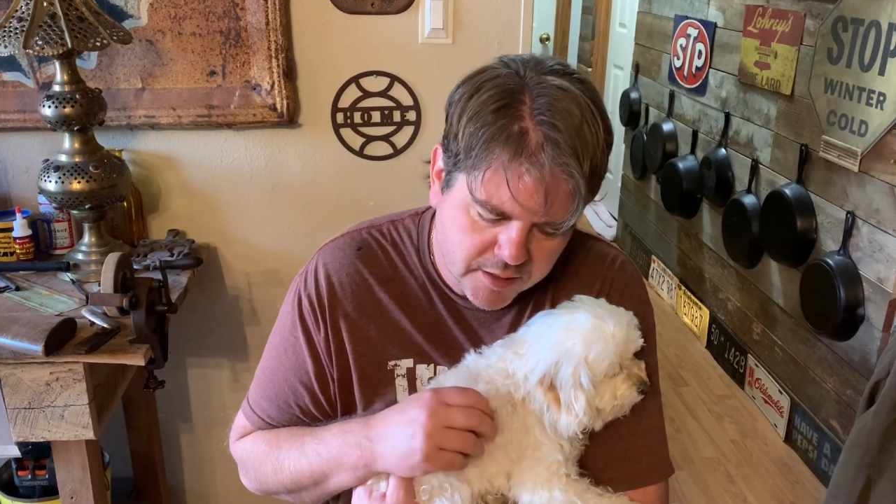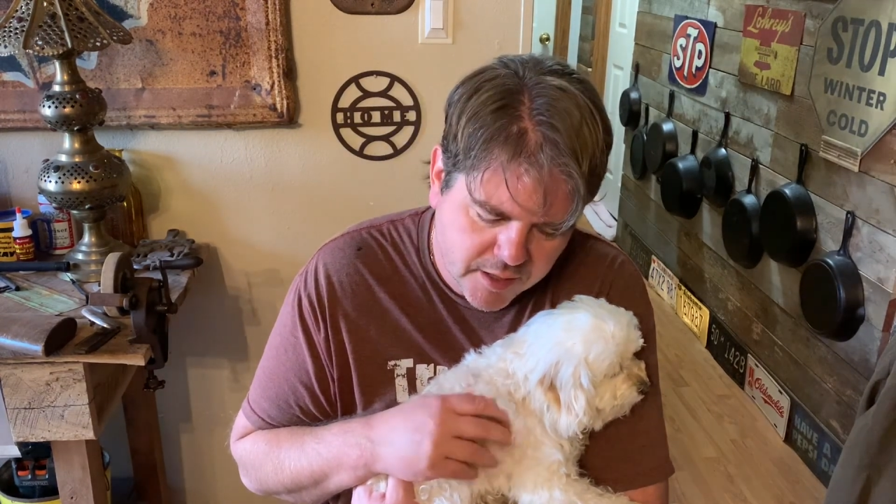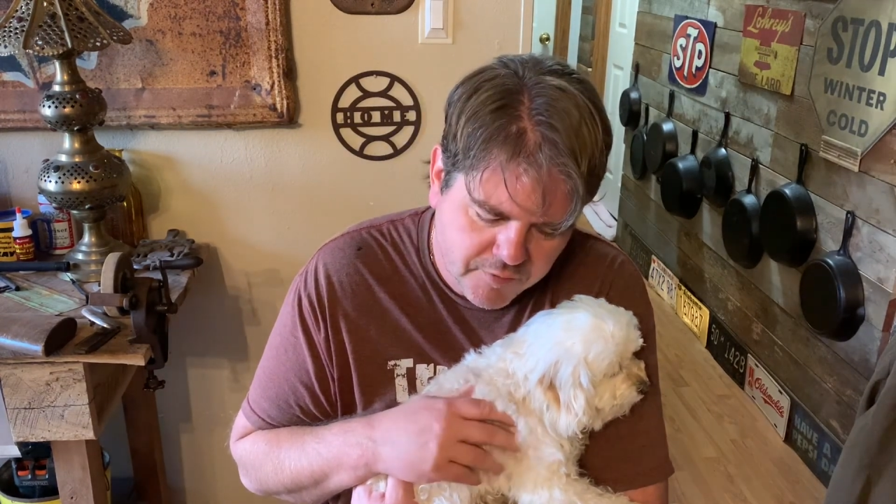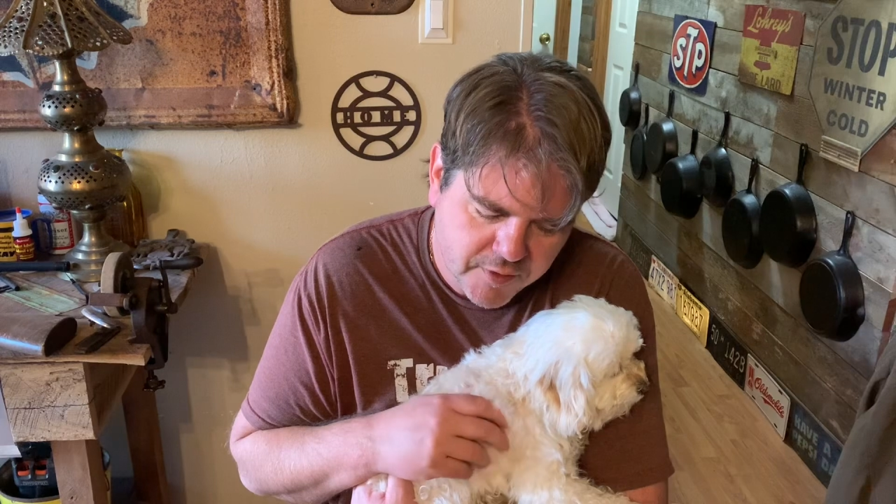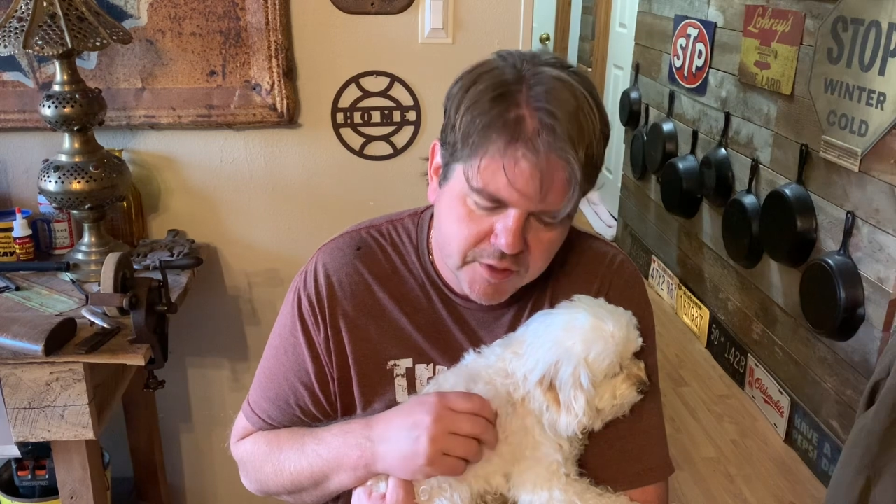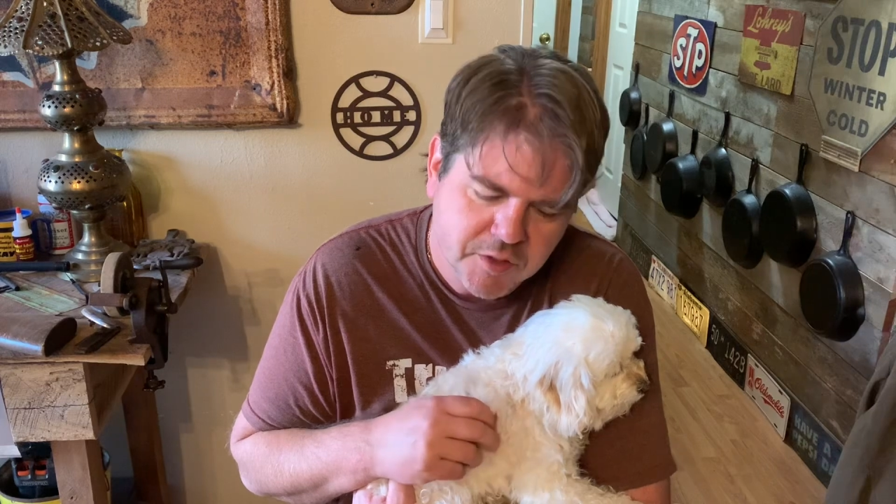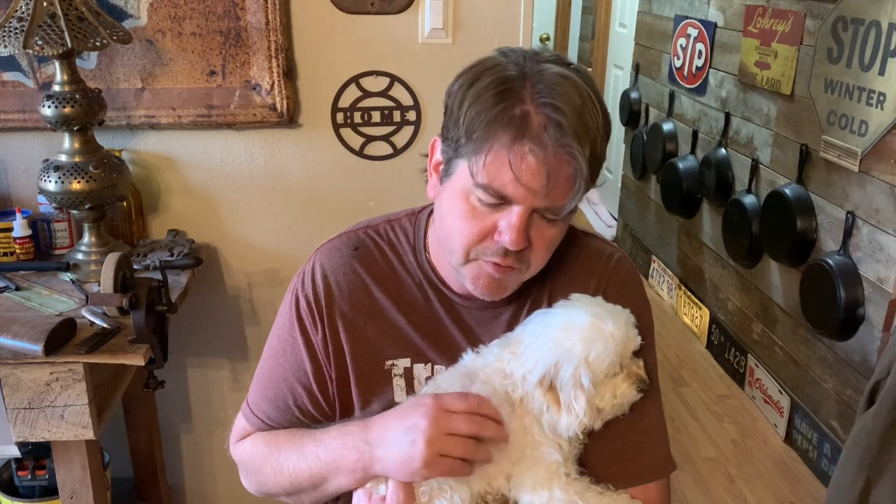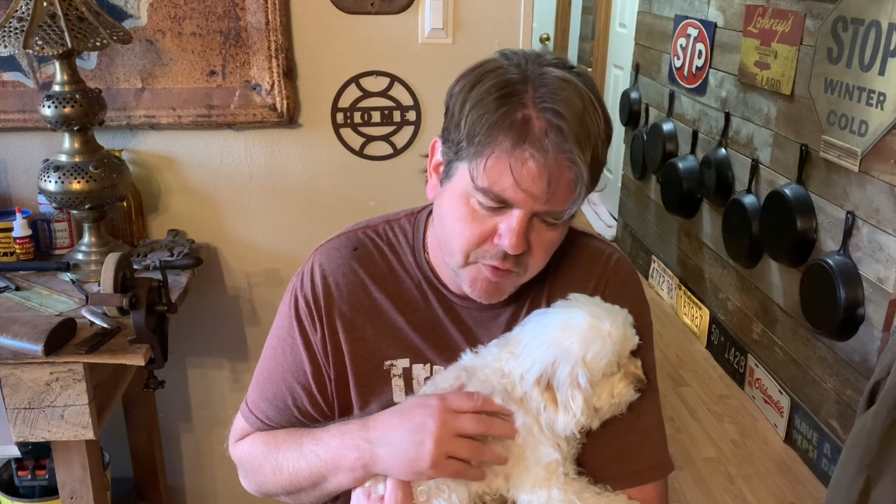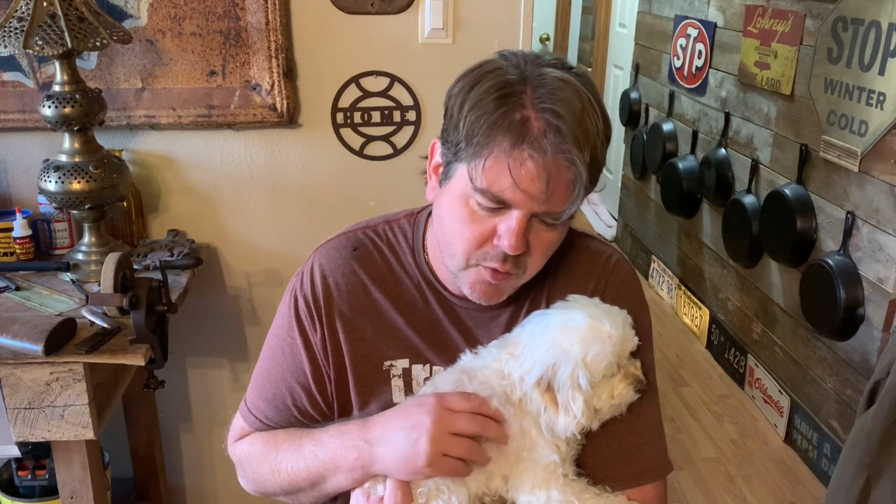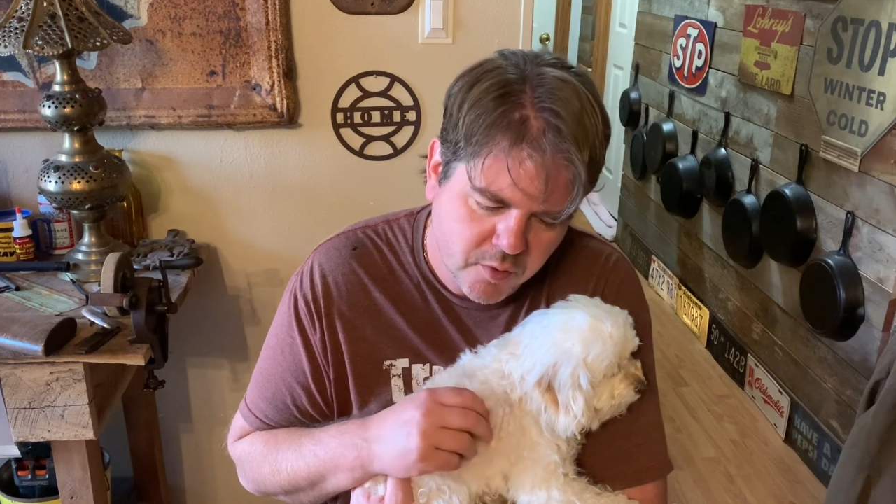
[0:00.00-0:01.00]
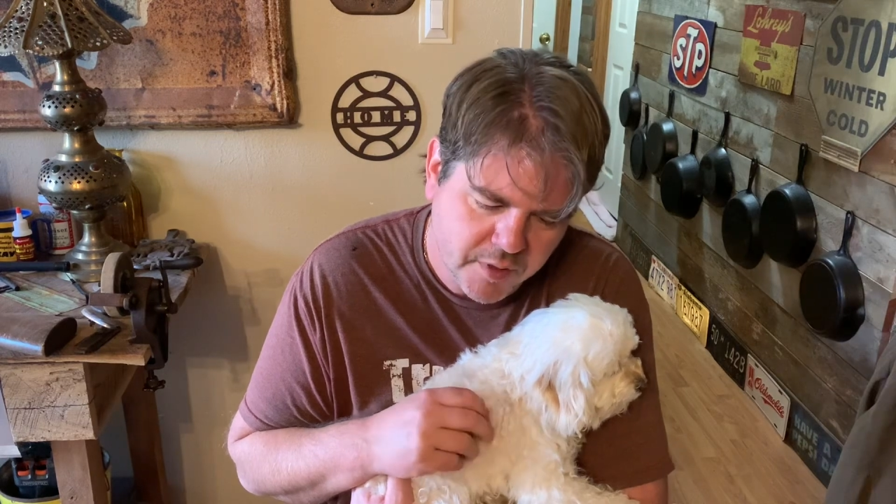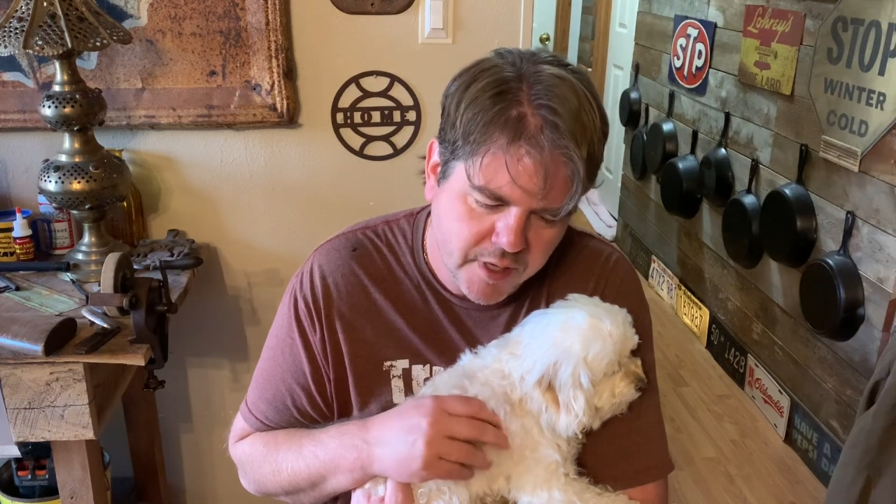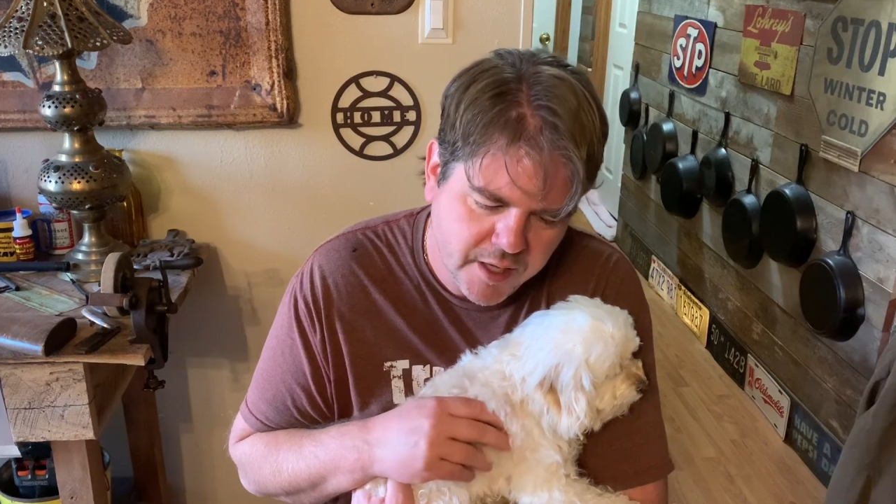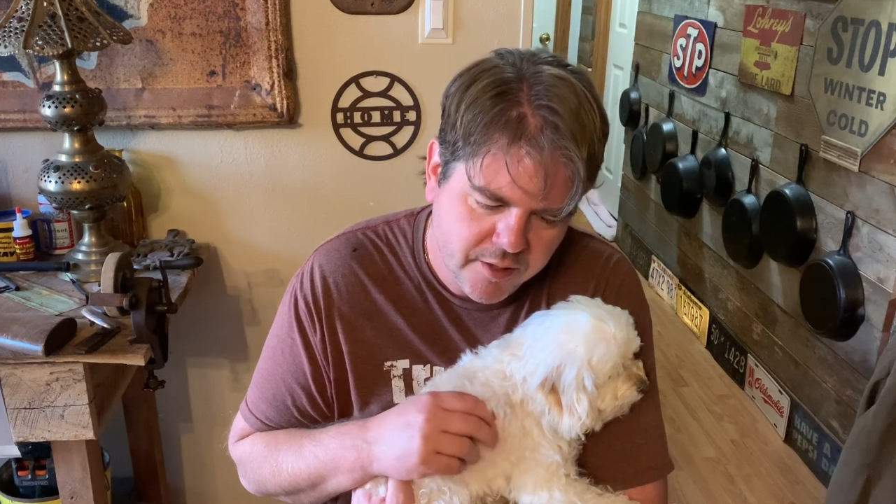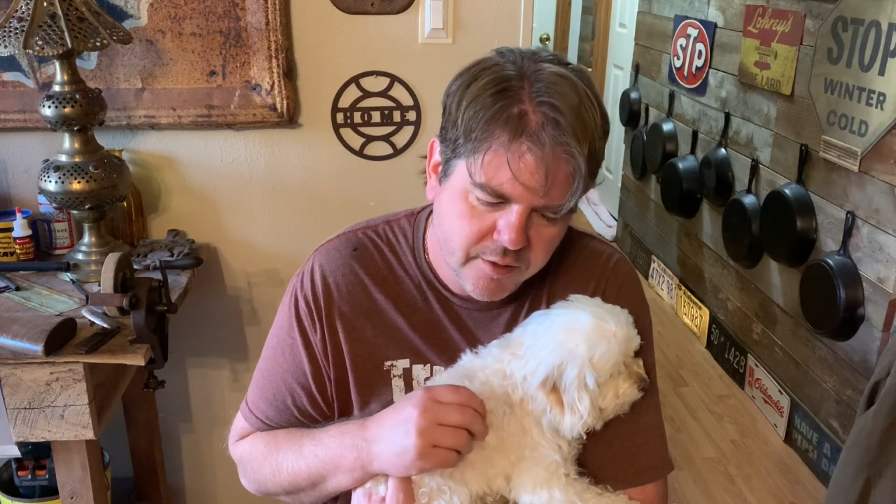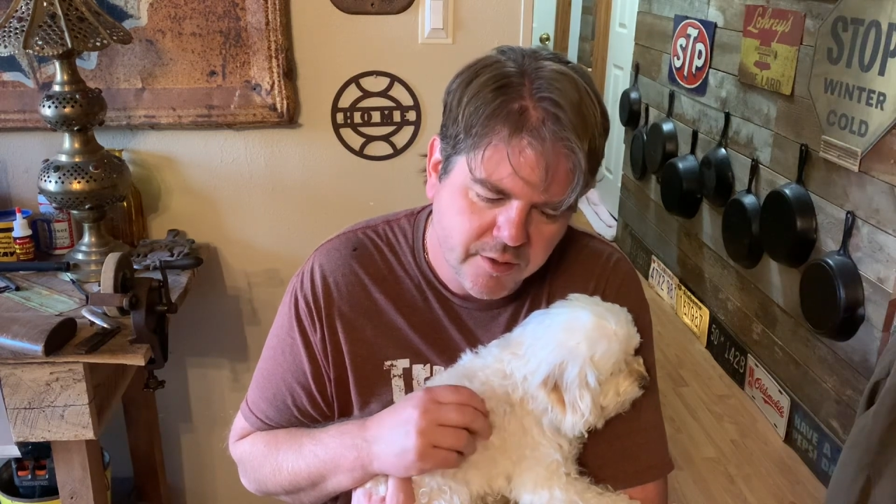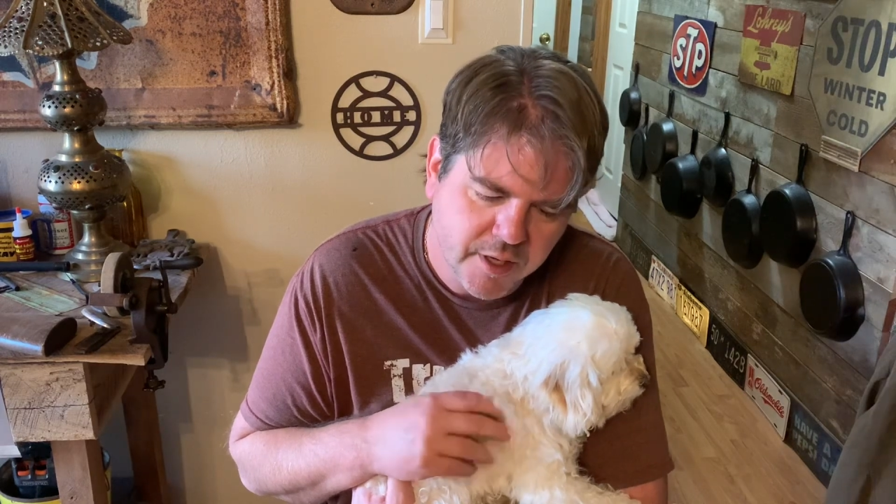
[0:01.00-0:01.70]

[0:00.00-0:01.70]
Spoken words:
defensive coordinator,